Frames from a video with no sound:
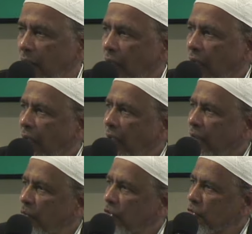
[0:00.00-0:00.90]
I,
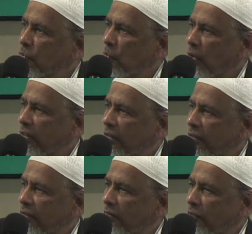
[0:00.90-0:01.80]
I just
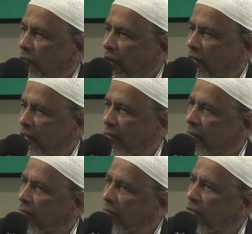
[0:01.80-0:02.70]
want for us
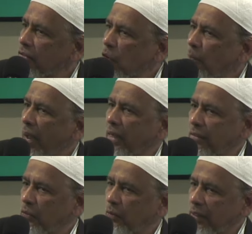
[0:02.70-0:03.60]
to just go
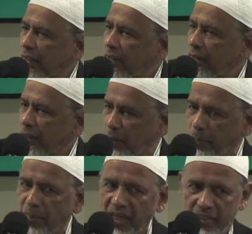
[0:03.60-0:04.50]
back to a little
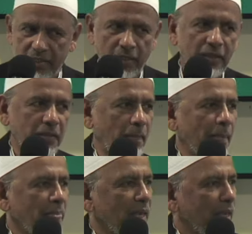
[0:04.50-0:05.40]
basic
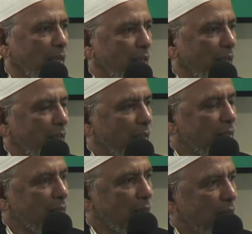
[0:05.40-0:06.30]
and uh,